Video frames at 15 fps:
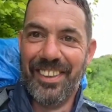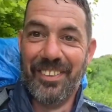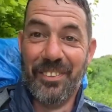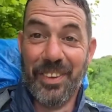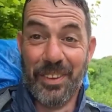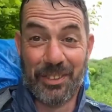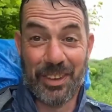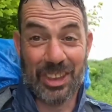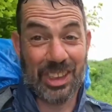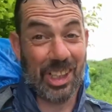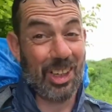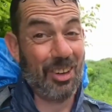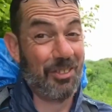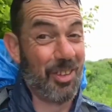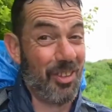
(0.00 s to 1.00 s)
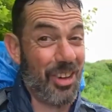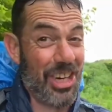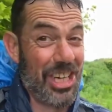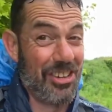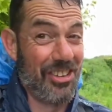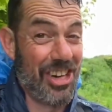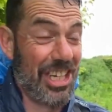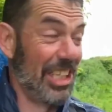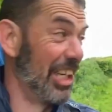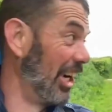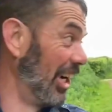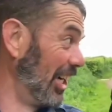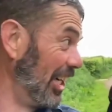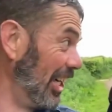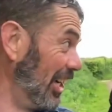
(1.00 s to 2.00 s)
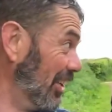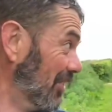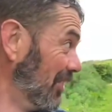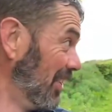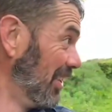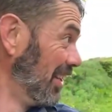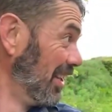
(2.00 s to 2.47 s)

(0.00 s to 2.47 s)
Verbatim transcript: We've just climbed a really, really high hill.